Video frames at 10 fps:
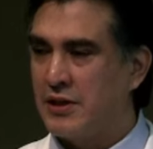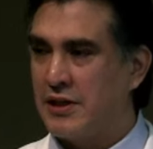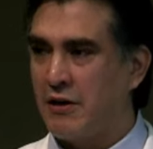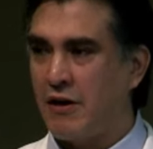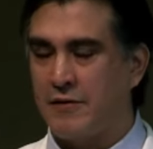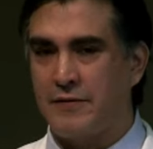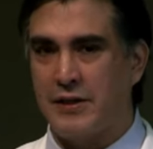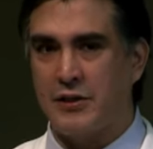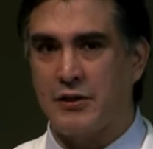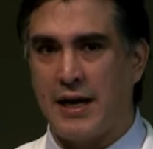in heart
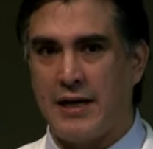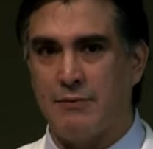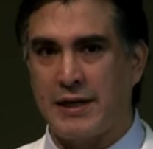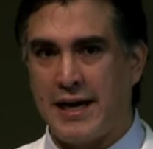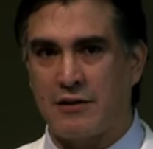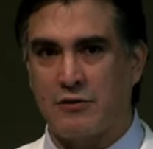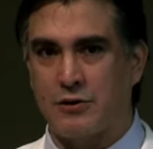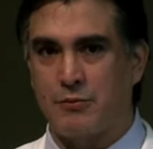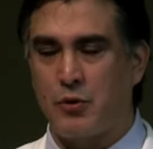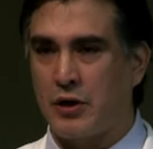failure and mechanical
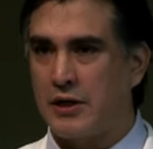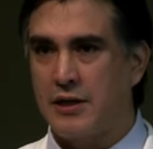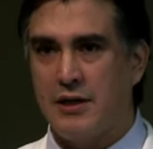support.